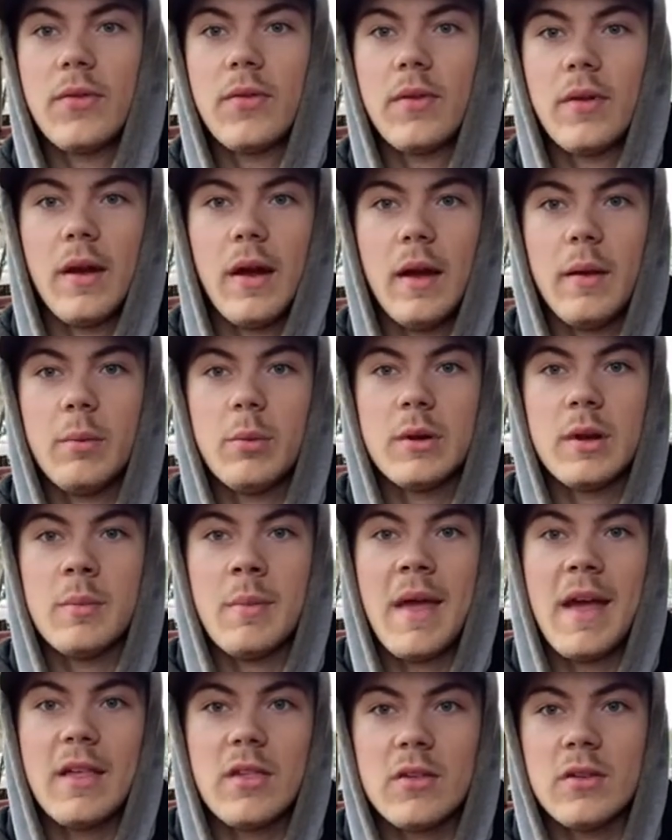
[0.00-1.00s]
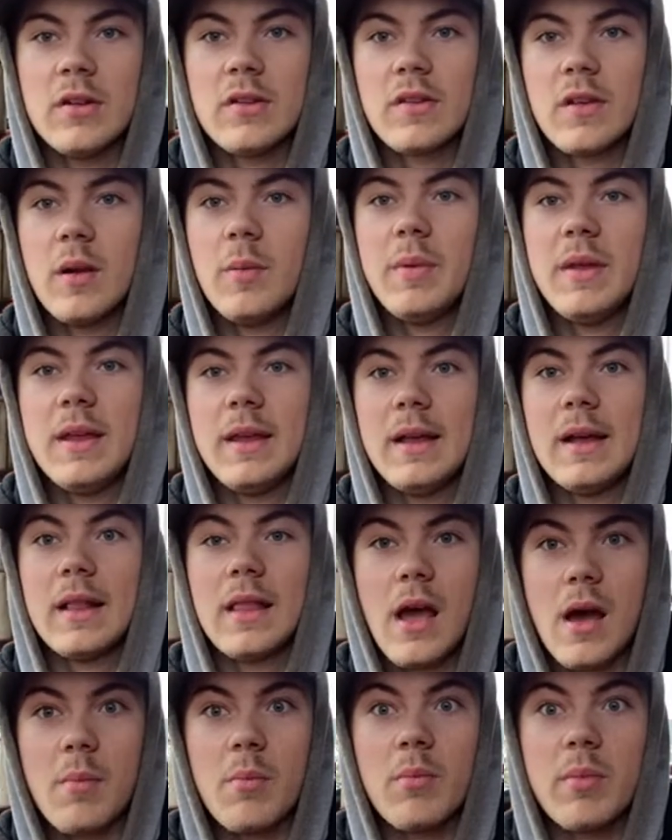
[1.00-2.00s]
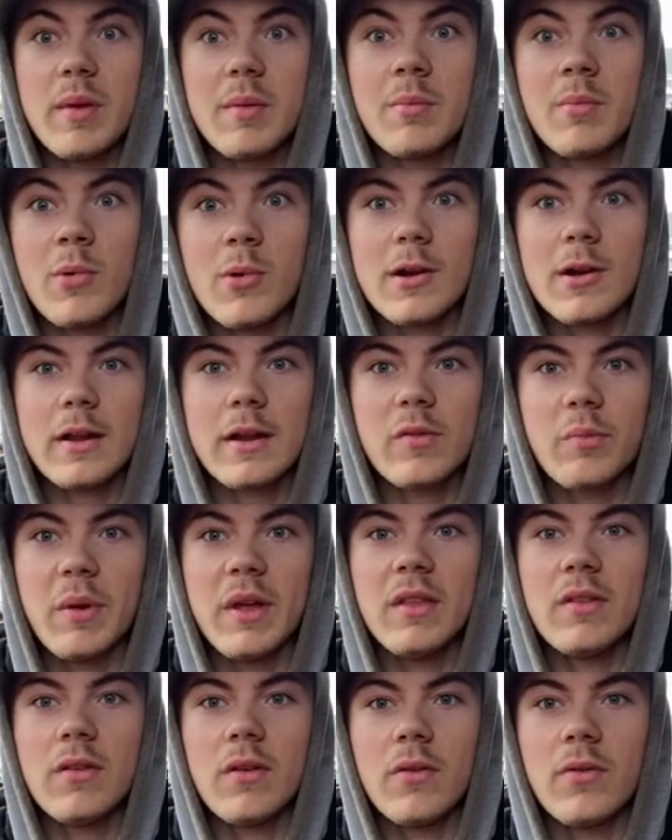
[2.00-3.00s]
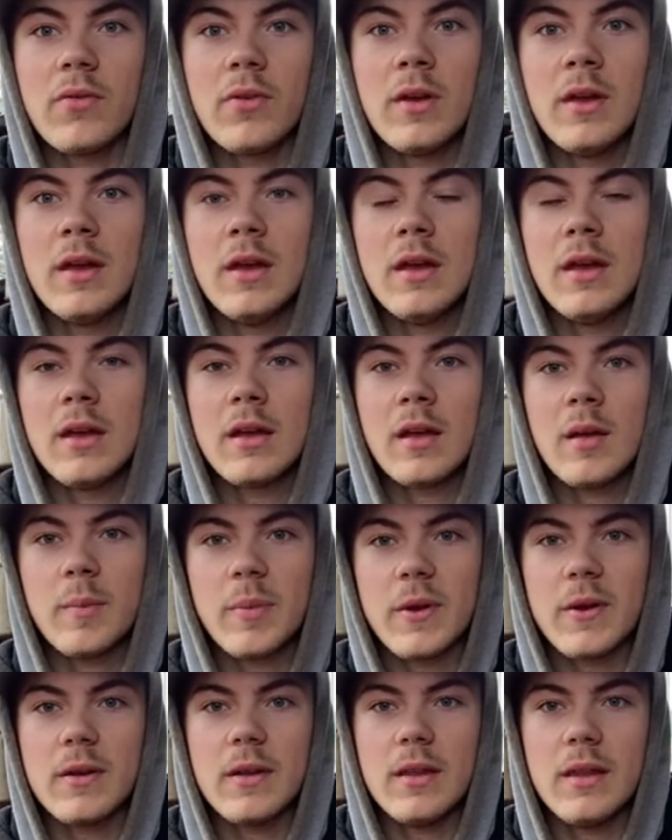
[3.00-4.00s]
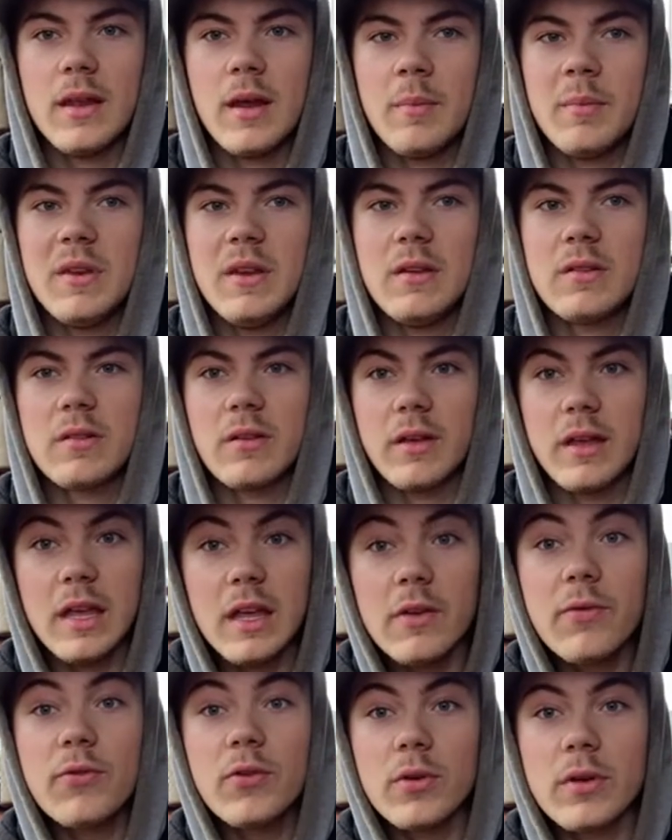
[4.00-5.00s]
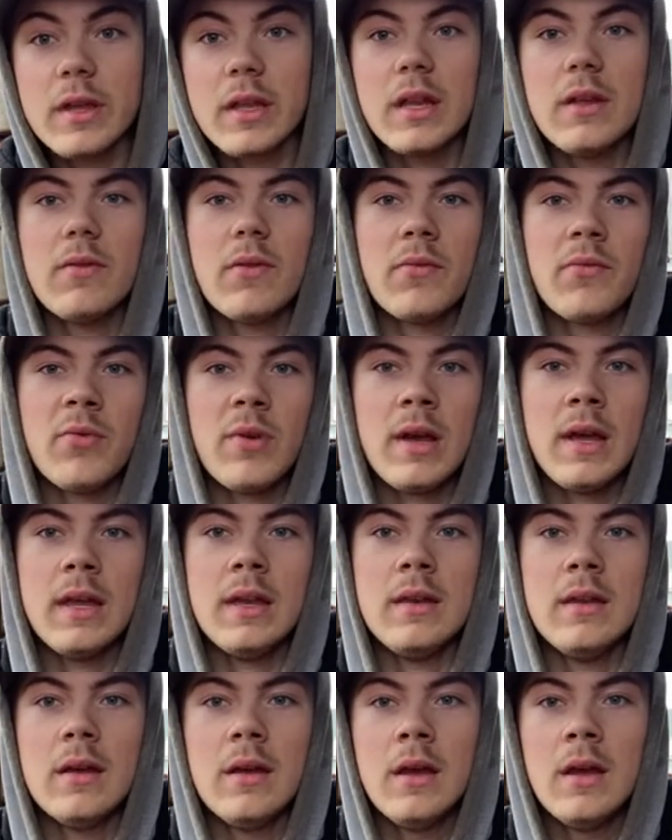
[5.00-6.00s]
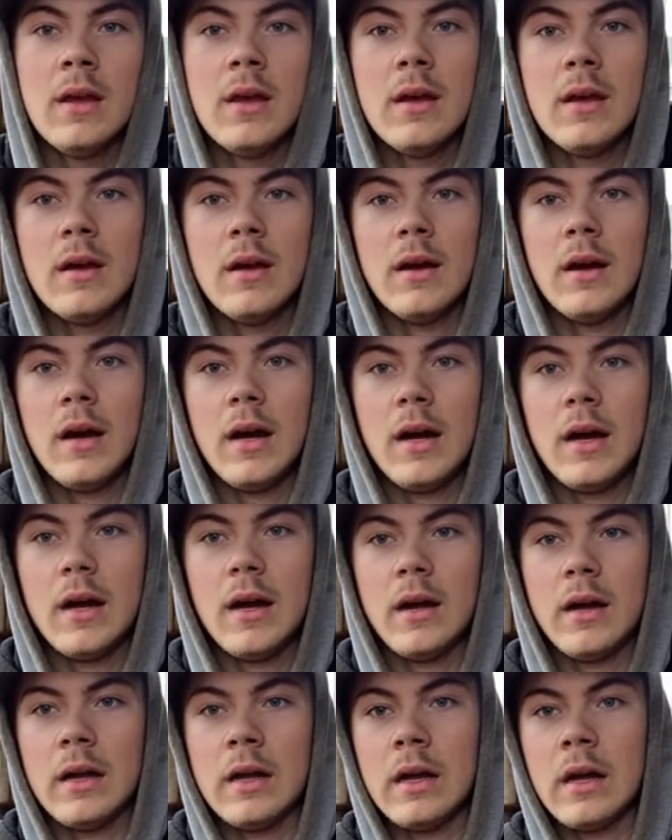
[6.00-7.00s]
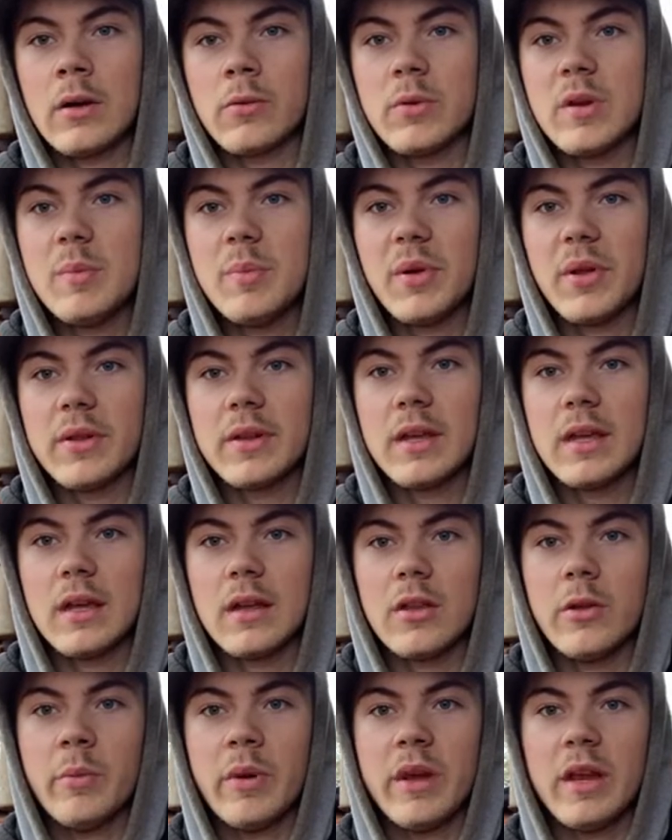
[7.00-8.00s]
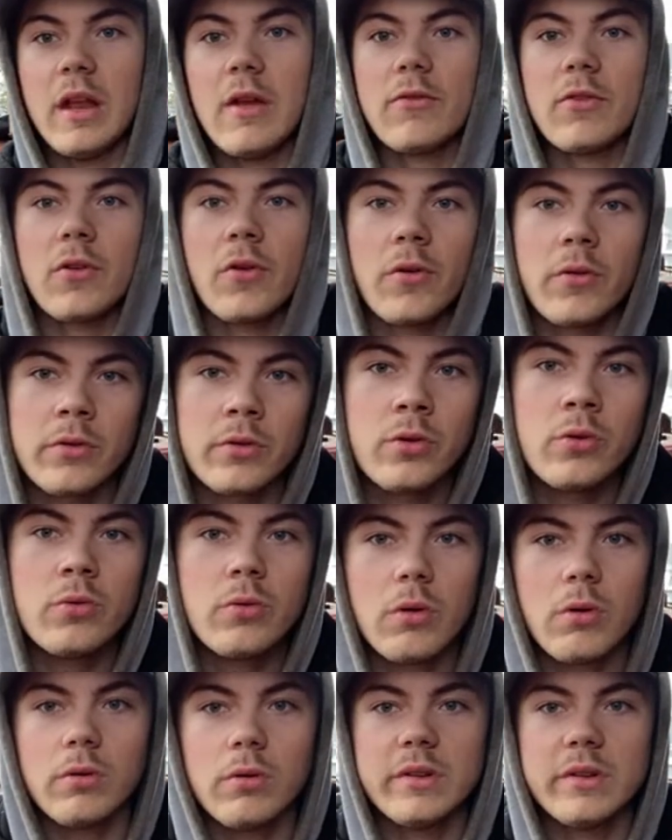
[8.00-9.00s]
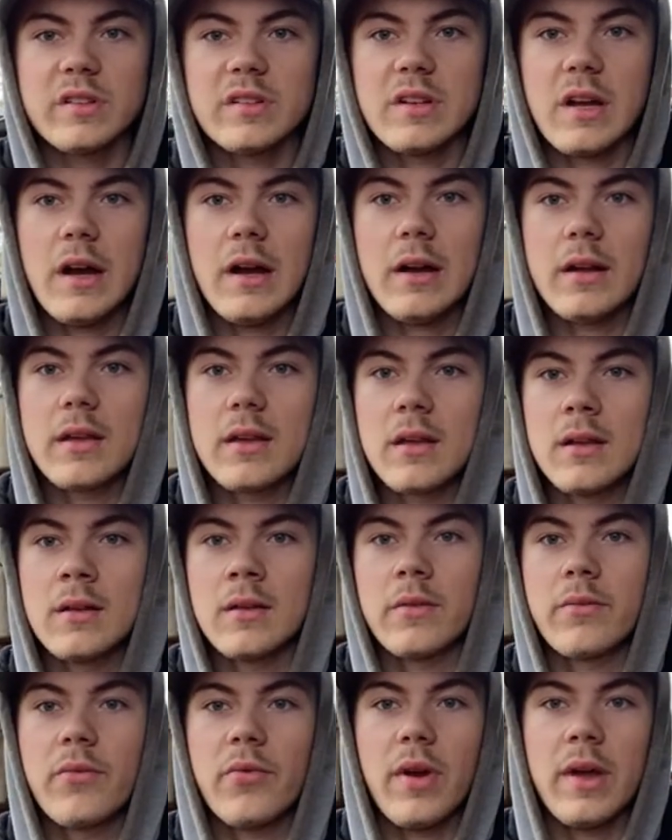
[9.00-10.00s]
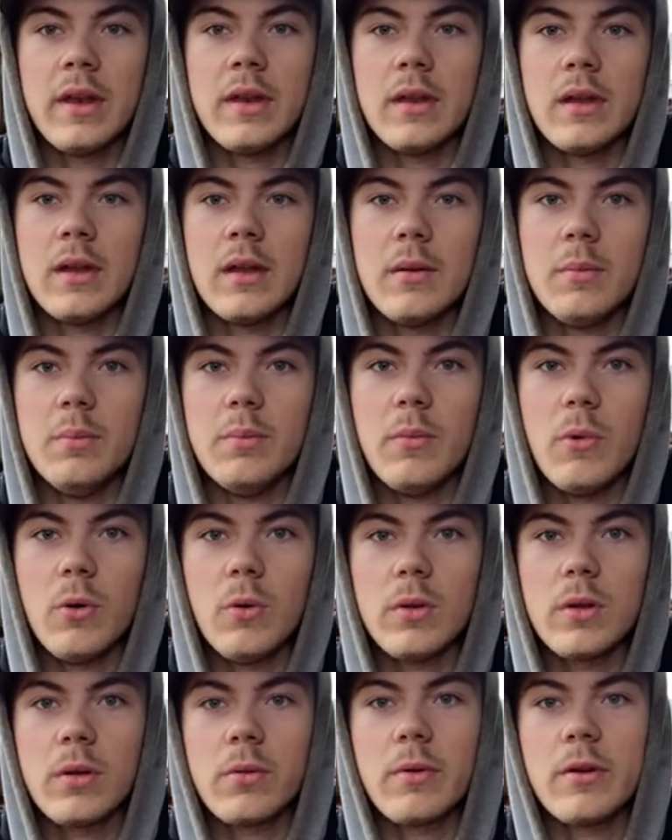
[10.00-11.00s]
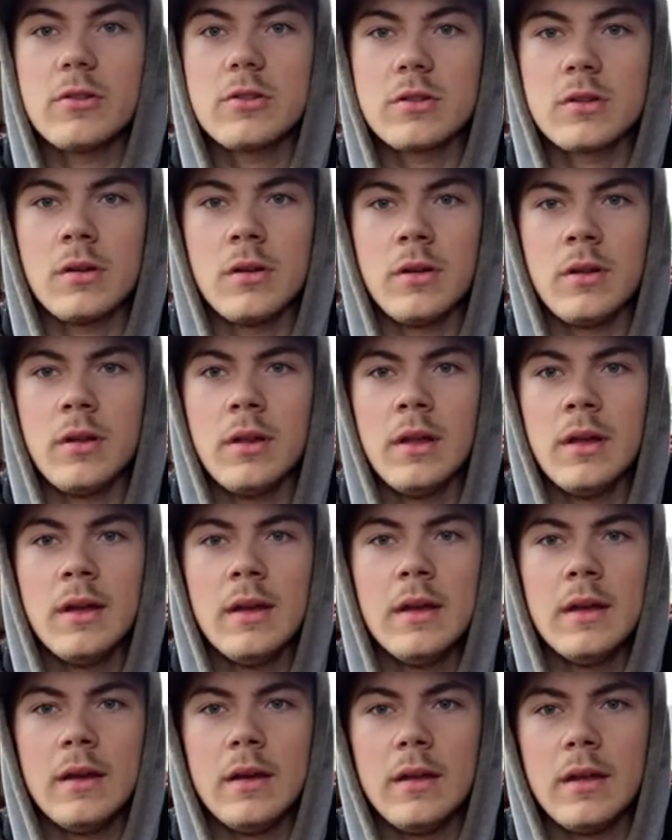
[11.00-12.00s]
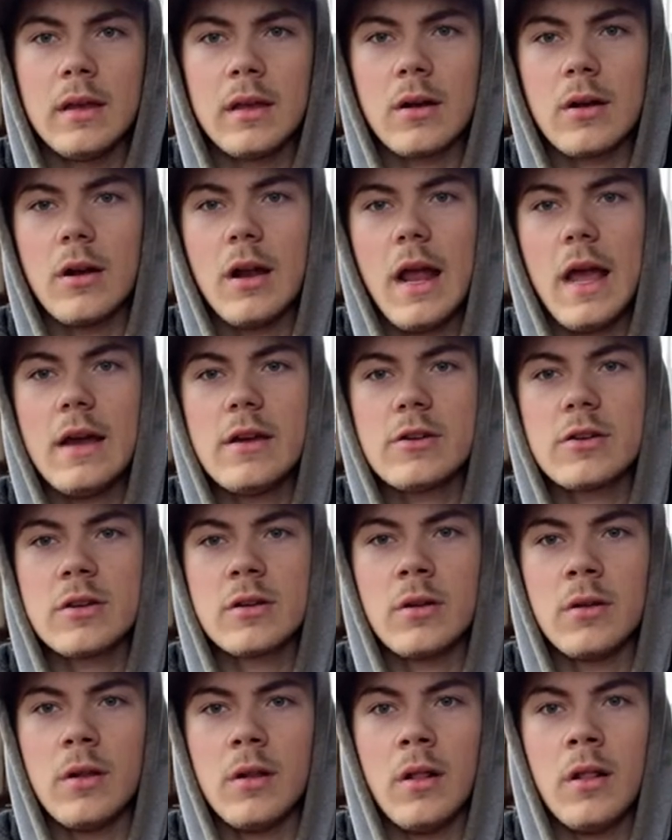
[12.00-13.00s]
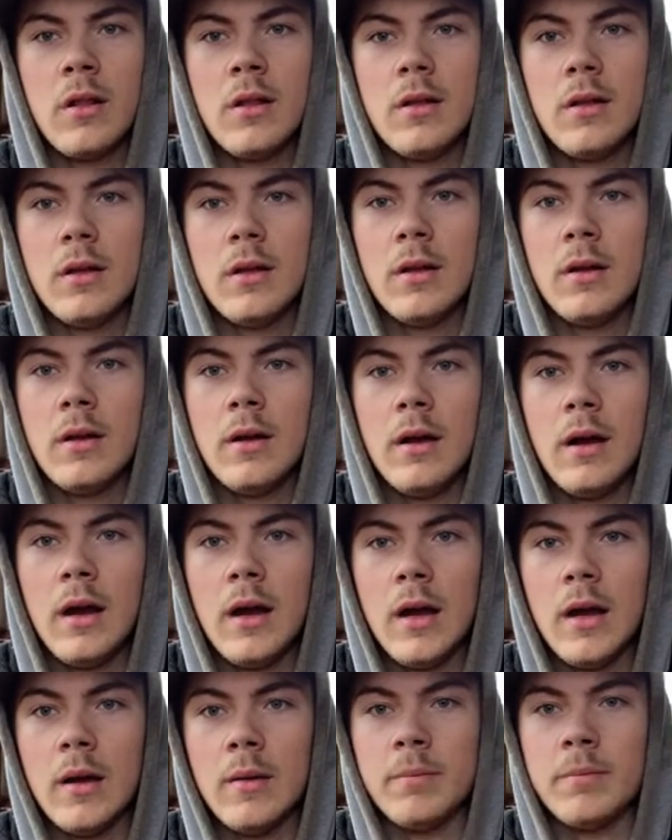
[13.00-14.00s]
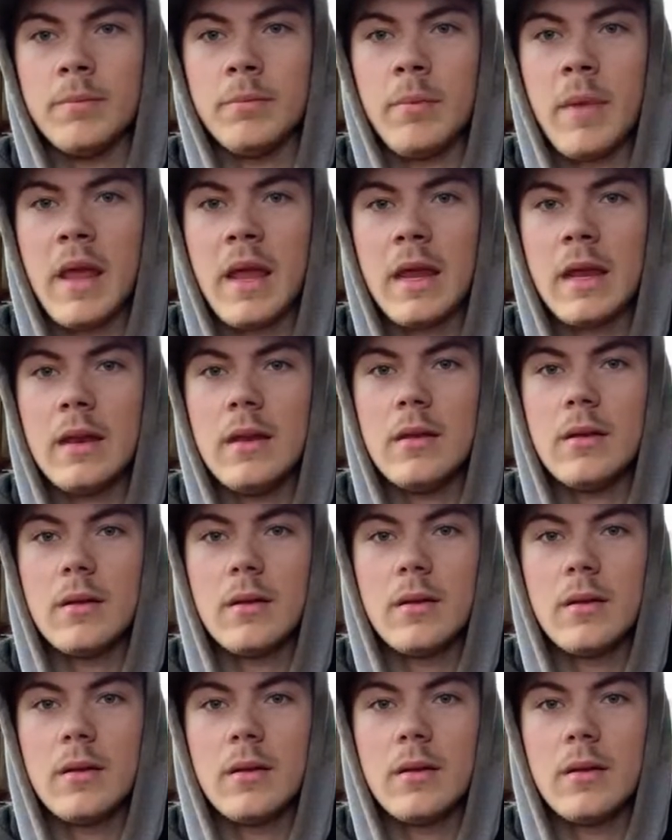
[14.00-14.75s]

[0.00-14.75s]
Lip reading: I would imagine is going to be a lot bit more expensive compared to the M diesel. If you can even find a rebuild kit, you might have to go new old stock and find a old original international made